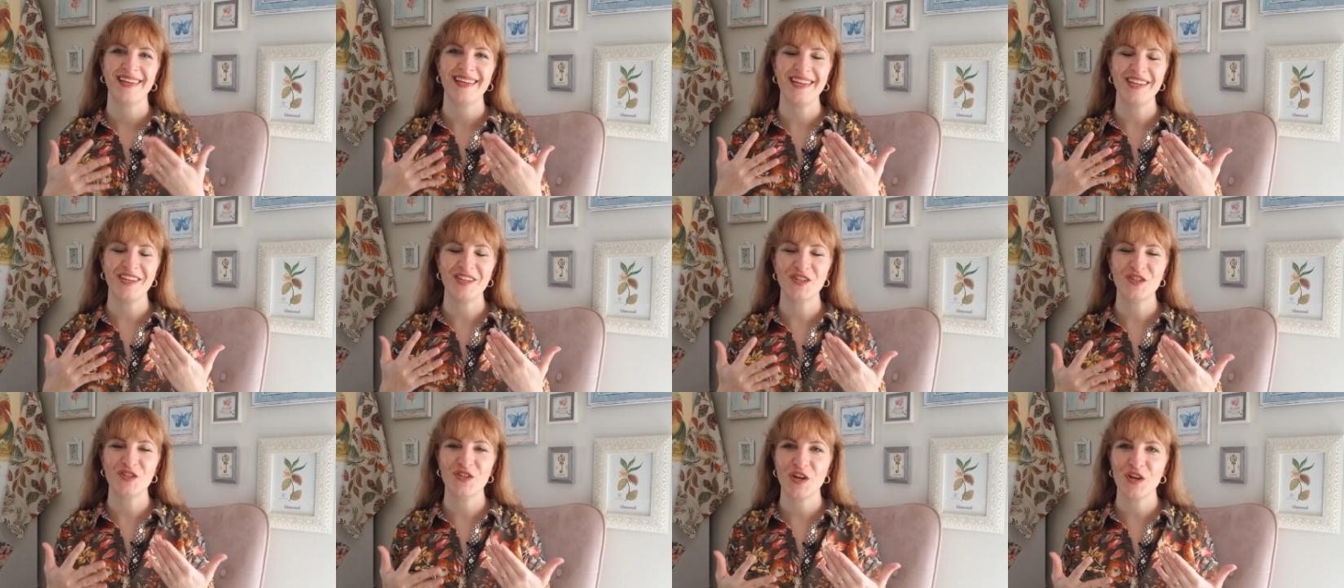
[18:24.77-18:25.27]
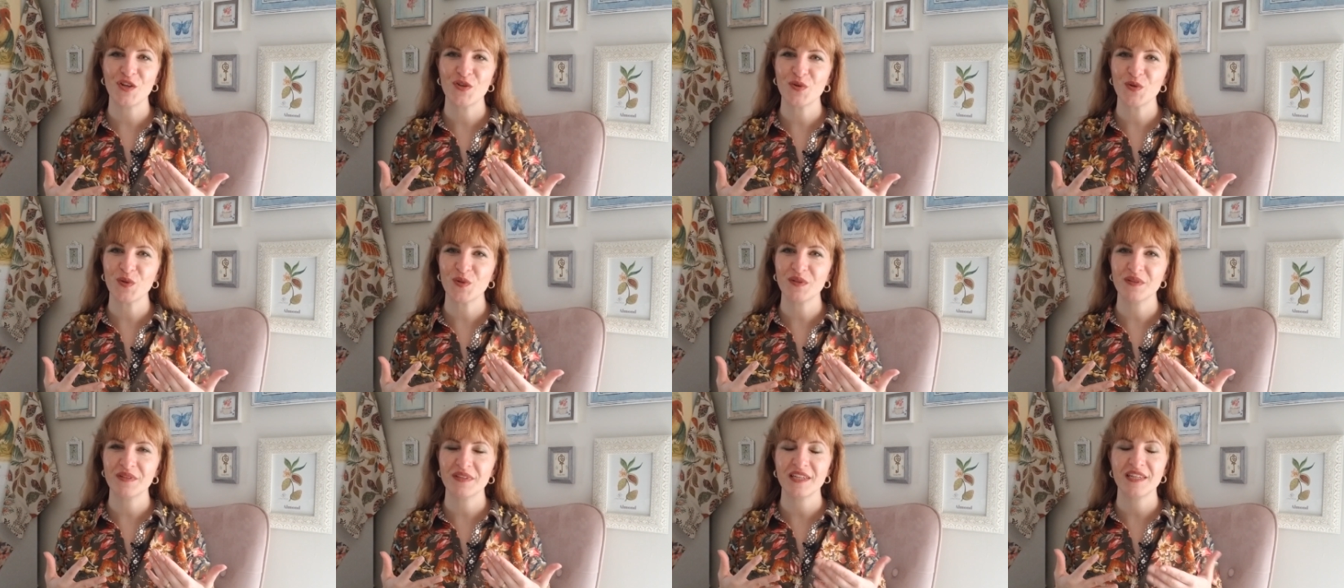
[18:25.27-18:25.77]
In
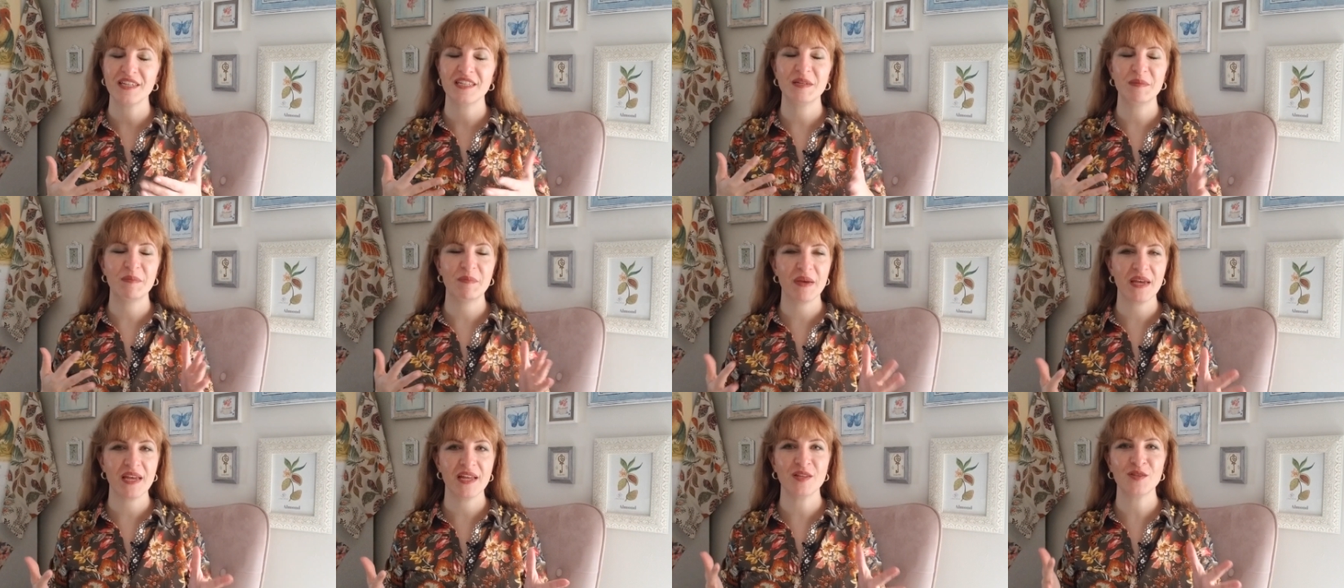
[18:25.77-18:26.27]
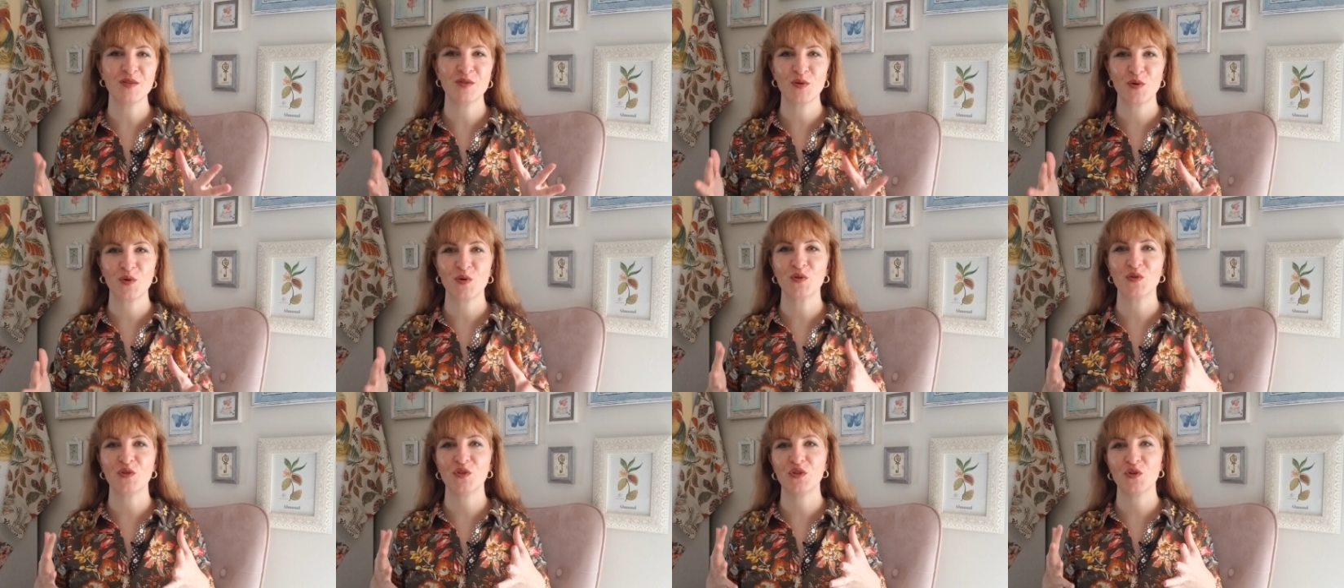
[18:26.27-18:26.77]
general, it depends
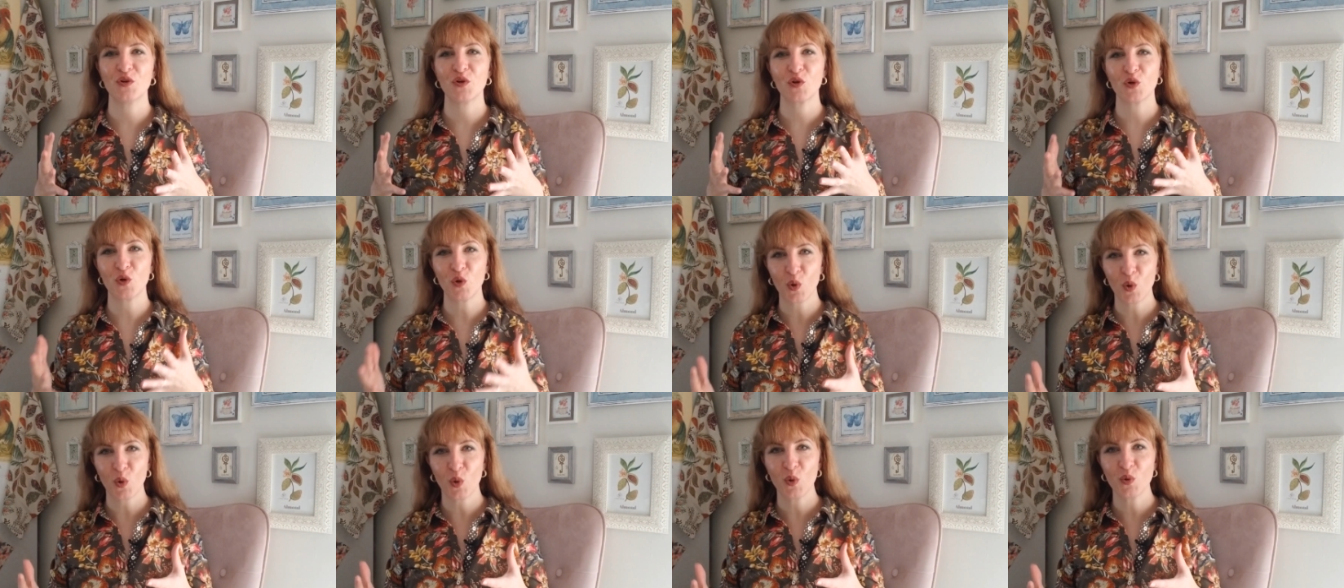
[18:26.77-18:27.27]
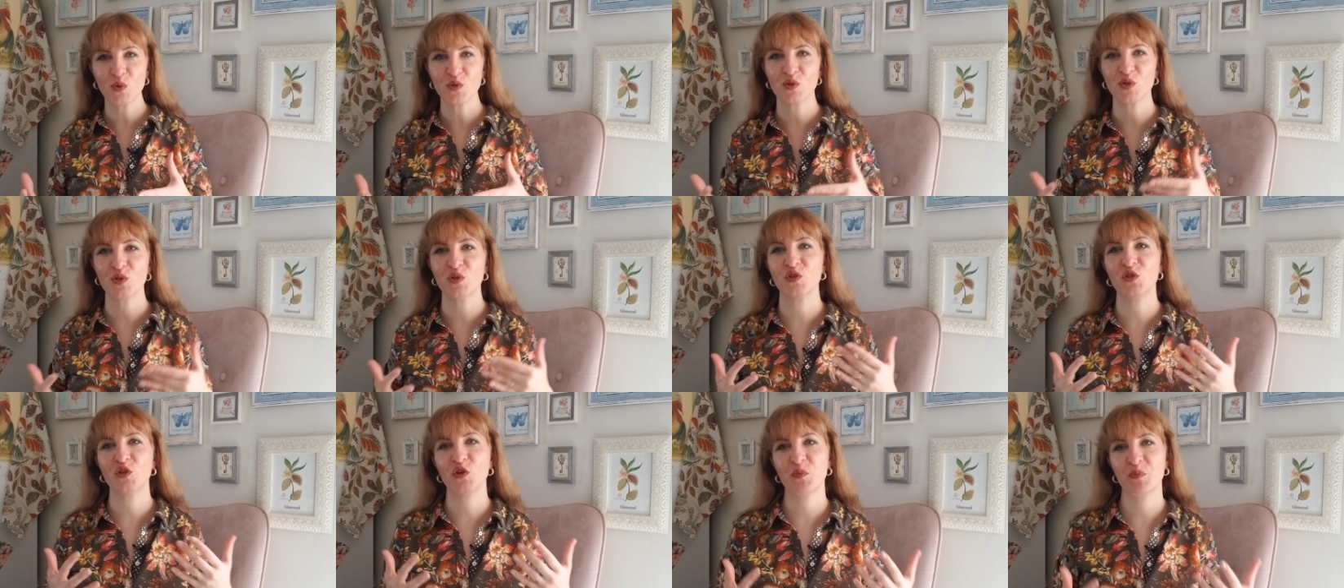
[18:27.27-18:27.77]
on your goals
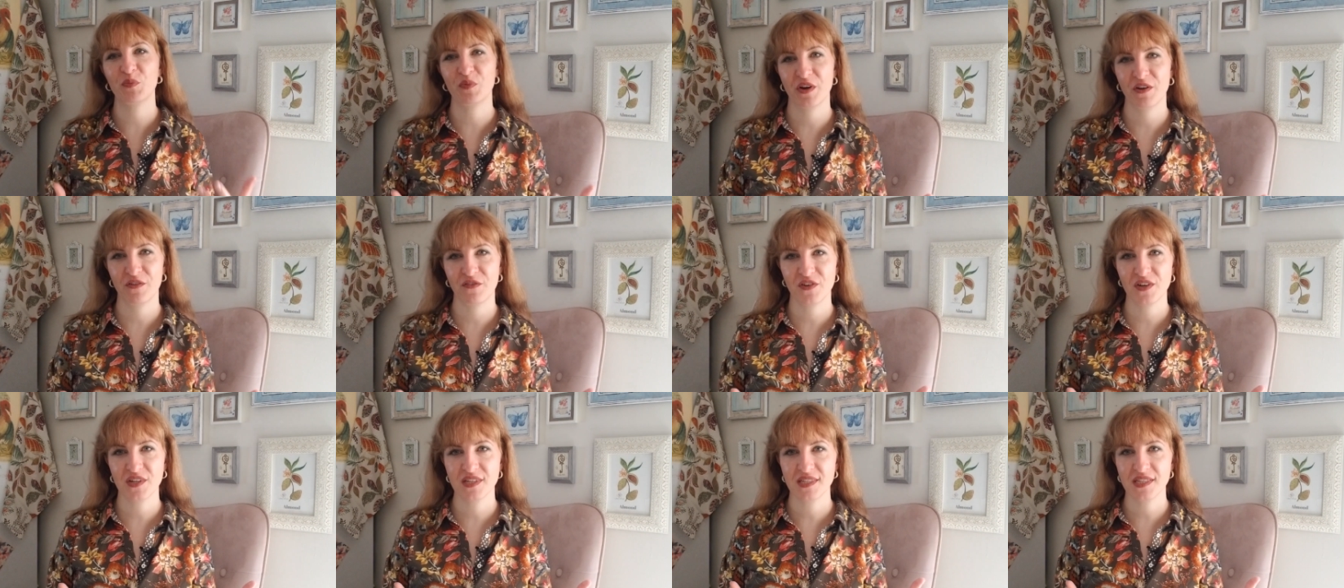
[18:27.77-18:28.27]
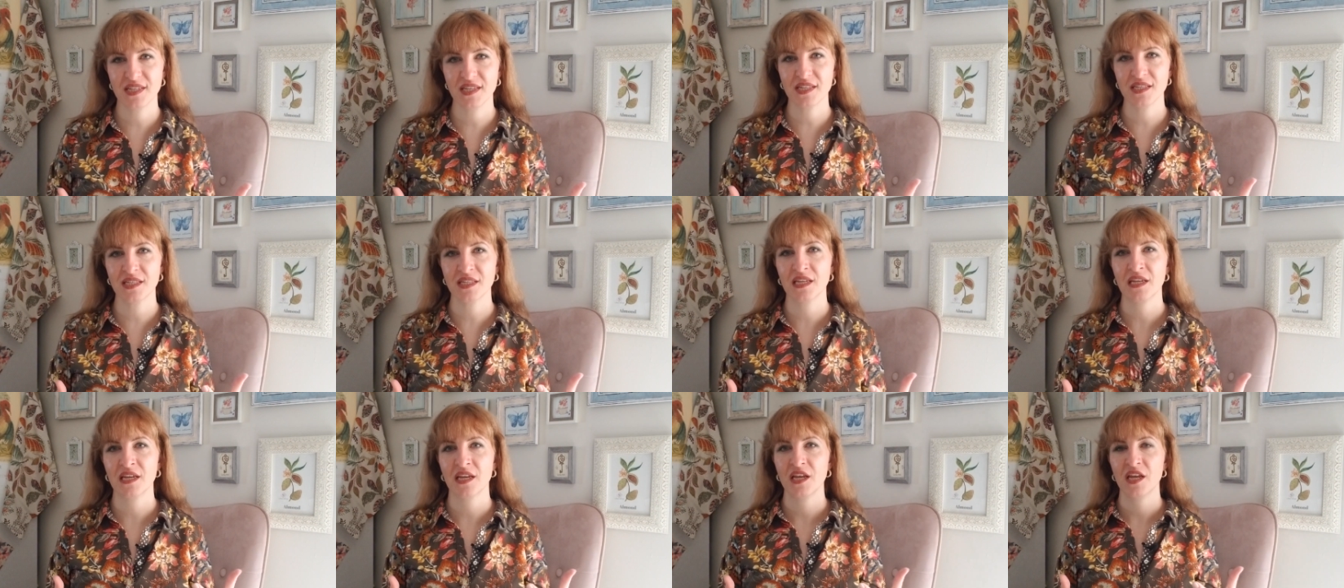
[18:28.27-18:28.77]
and your
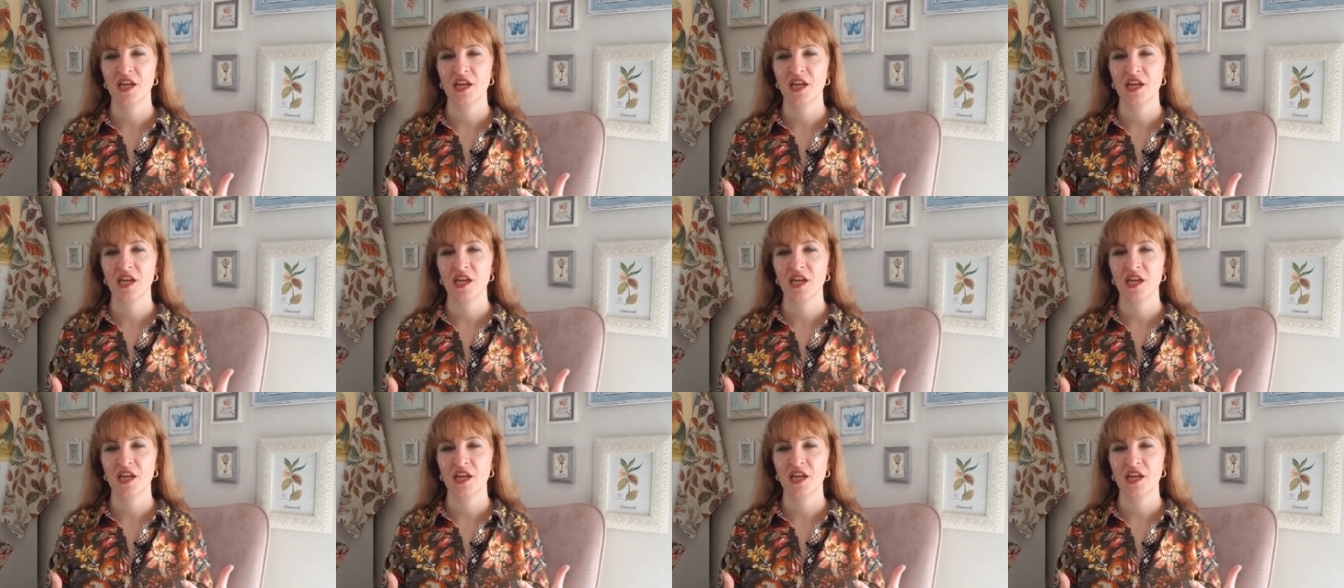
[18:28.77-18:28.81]
preferences.